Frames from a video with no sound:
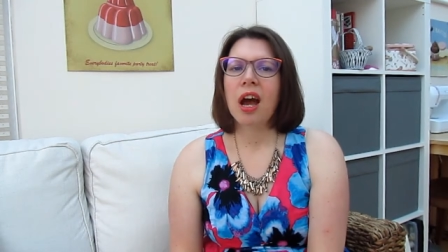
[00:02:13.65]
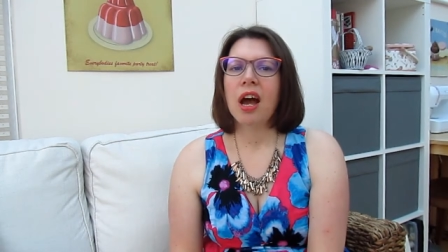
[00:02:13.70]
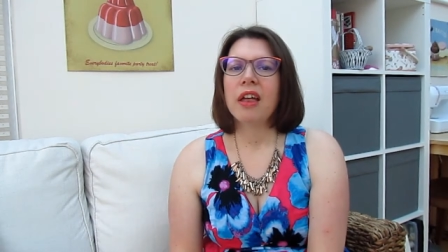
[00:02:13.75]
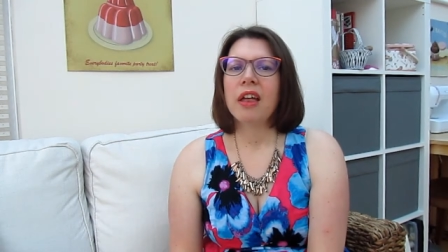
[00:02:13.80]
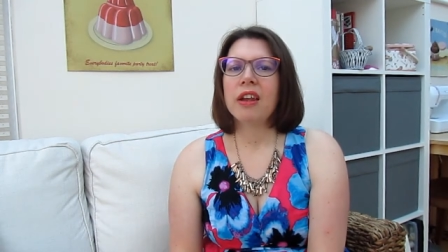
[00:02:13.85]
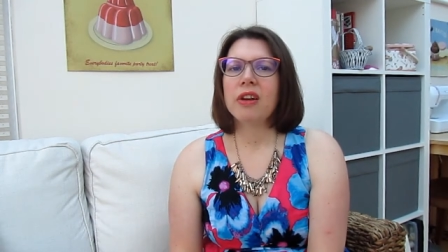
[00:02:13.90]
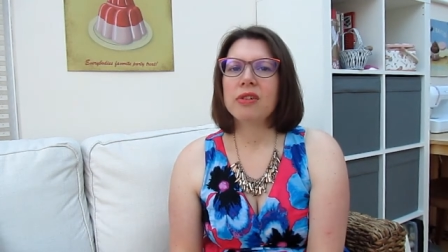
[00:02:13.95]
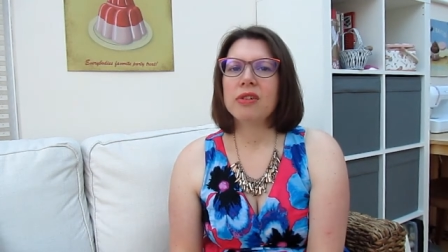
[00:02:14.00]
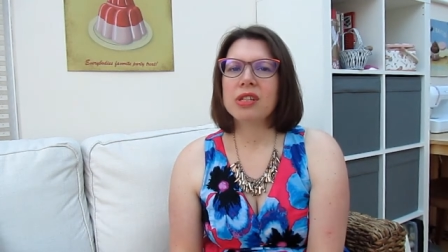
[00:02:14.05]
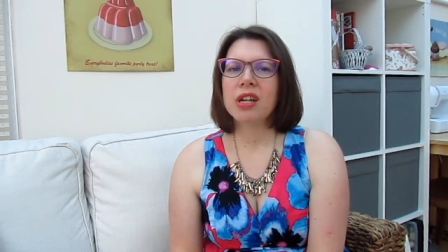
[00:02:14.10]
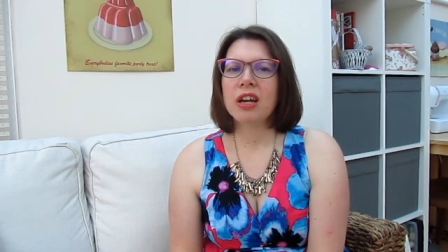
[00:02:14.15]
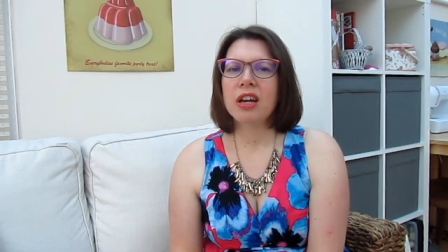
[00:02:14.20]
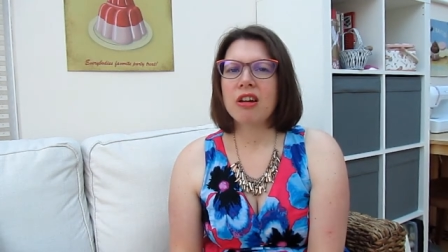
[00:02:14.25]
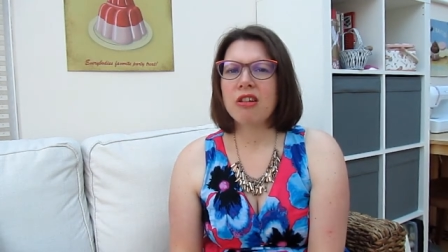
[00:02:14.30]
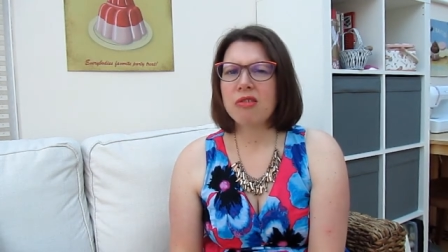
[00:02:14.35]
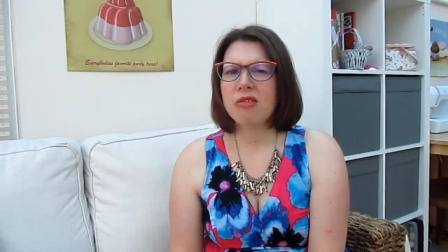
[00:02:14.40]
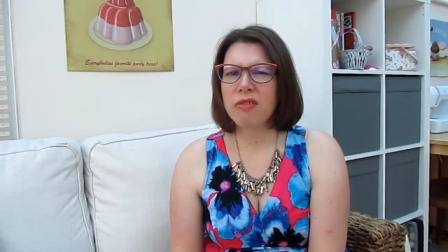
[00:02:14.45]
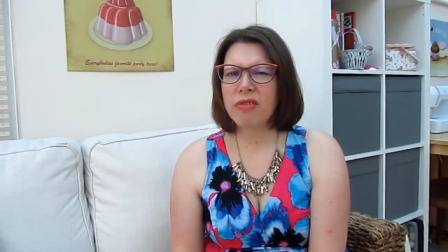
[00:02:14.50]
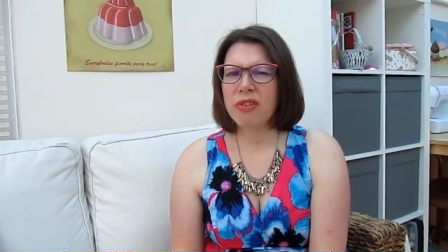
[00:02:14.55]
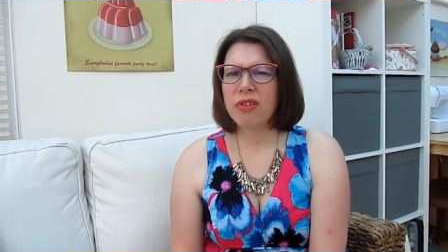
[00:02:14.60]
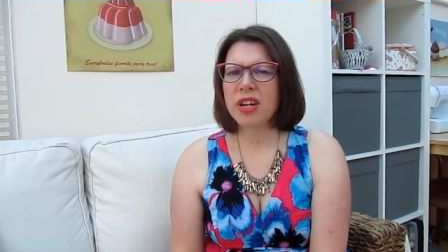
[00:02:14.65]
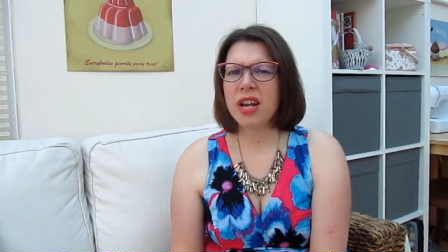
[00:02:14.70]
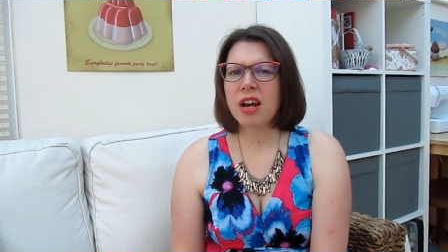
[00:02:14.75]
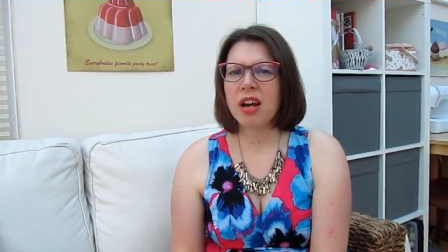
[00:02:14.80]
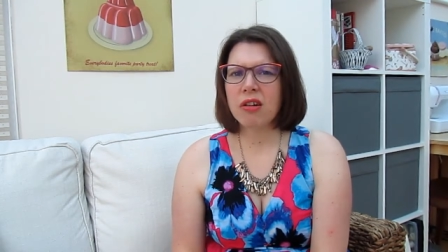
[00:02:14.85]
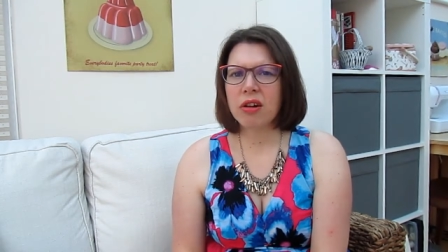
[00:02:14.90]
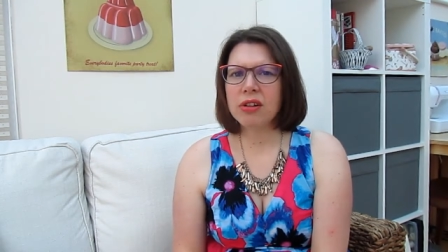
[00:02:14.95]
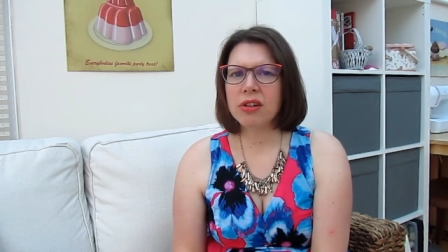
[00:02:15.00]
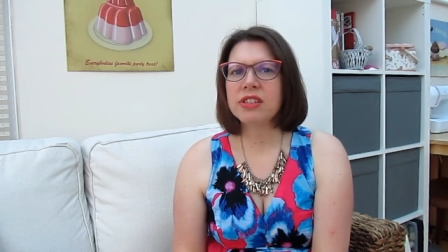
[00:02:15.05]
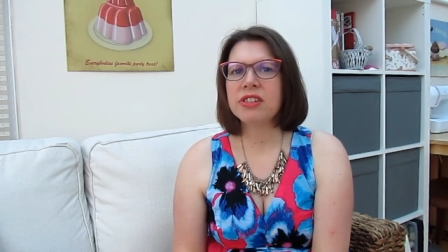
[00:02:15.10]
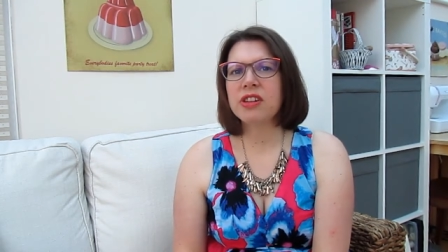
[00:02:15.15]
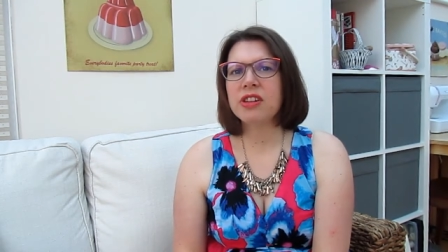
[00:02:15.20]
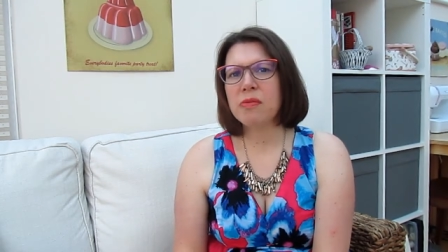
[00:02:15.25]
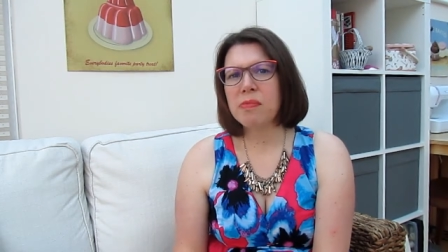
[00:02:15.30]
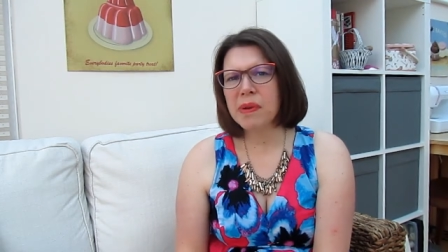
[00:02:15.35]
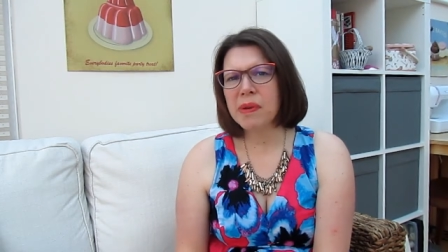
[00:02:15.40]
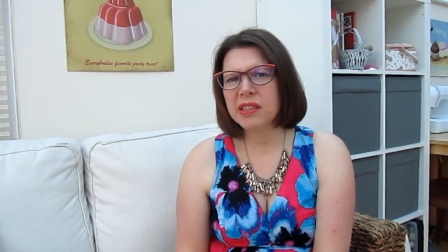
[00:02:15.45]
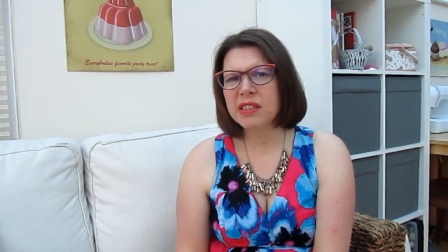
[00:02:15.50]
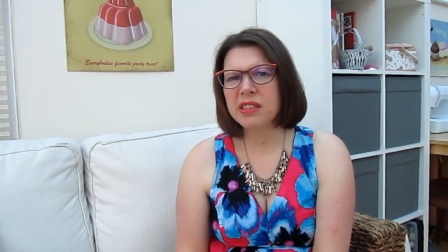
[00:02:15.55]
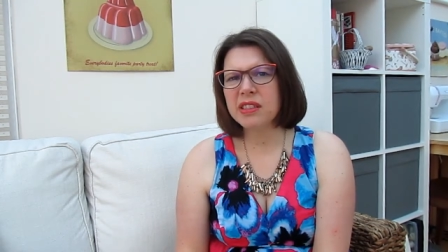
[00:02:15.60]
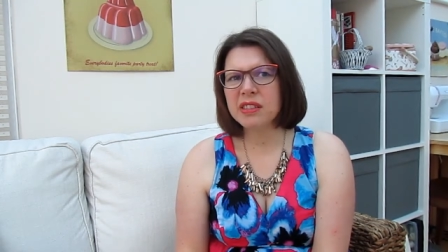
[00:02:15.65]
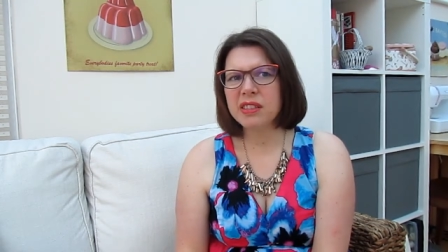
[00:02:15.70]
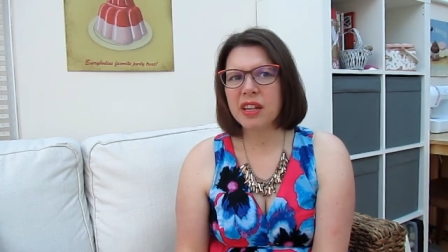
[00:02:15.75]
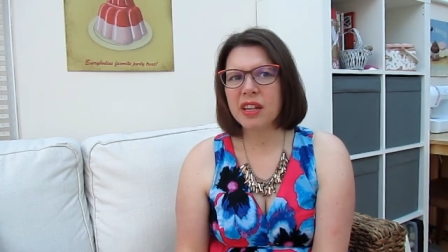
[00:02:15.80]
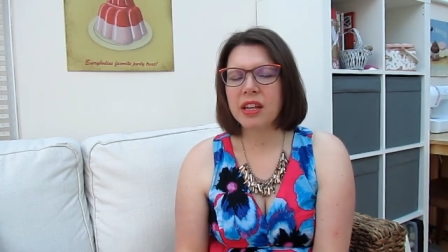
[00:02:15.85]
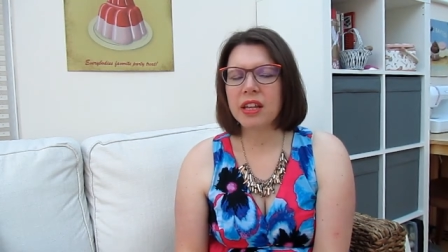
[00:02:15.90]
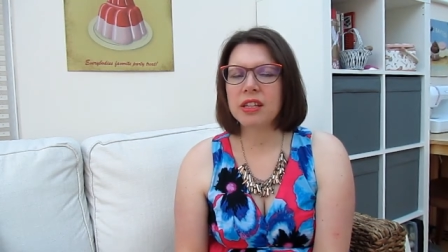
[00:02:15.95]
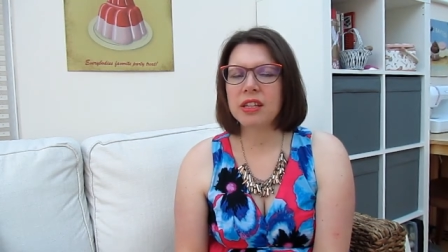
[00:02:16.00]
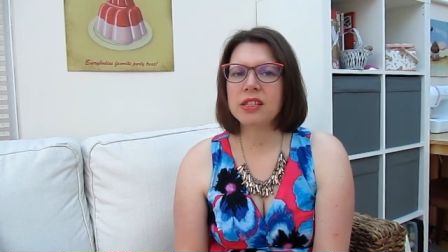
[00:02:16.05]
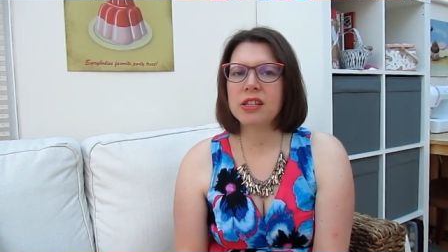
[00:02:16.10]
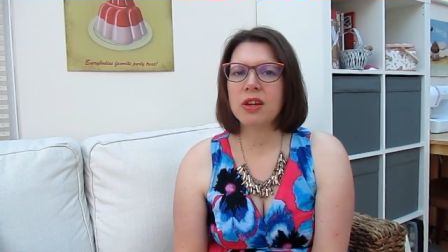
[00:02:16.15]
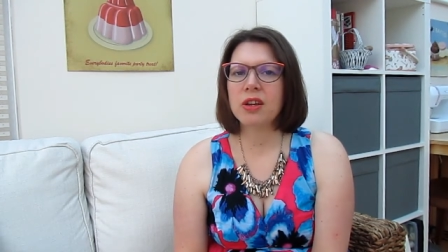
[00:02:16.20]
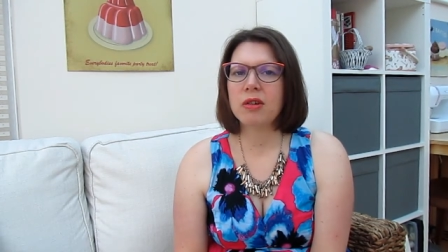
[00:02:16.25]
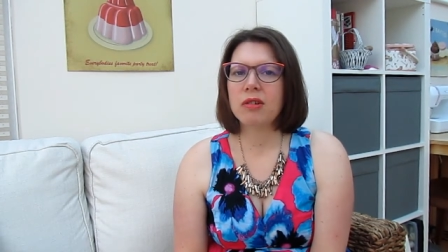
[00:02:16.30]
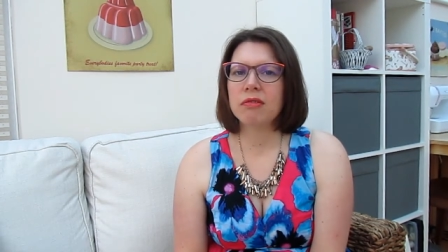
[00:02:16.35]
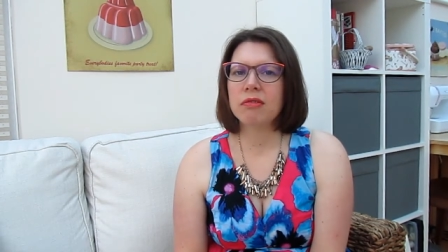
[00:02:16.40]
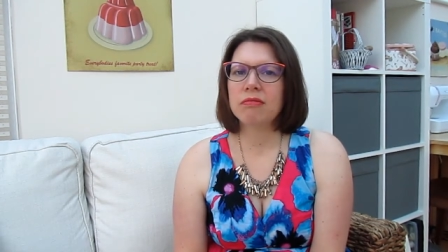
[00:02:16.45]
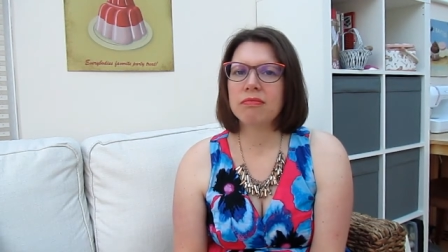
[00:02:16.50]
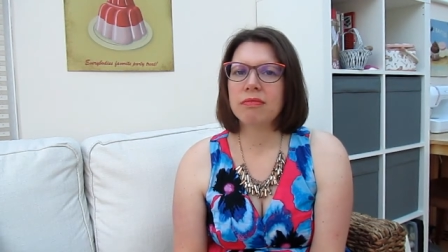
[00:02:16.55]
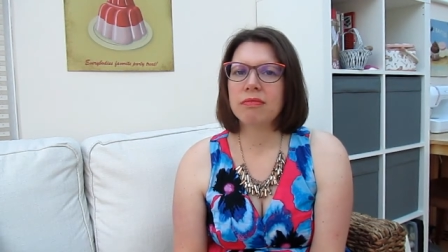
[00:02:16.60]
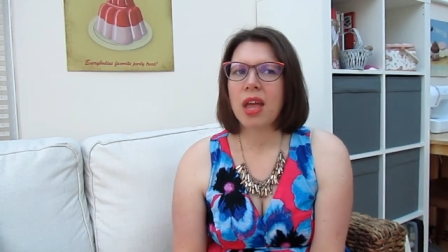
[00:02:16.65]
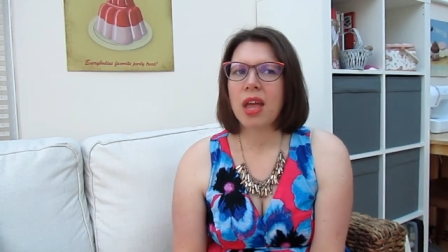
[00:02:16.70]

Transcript: and then I was like oh I've now got to sew buttons on it so